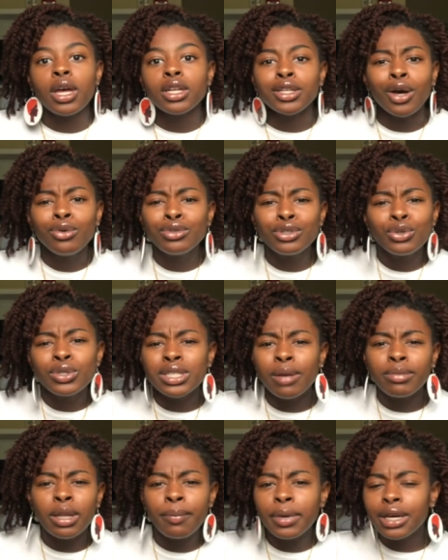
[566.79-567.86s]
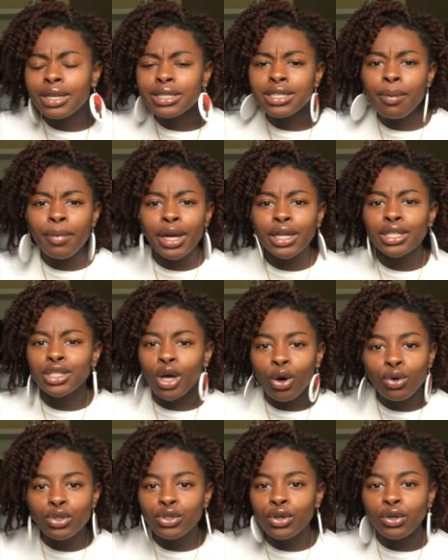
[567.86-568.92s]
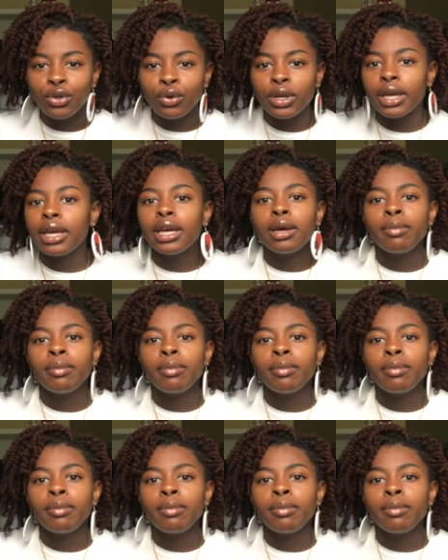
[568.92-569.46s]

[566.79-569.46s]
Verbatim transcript: Don't do something because somebody told you to do it.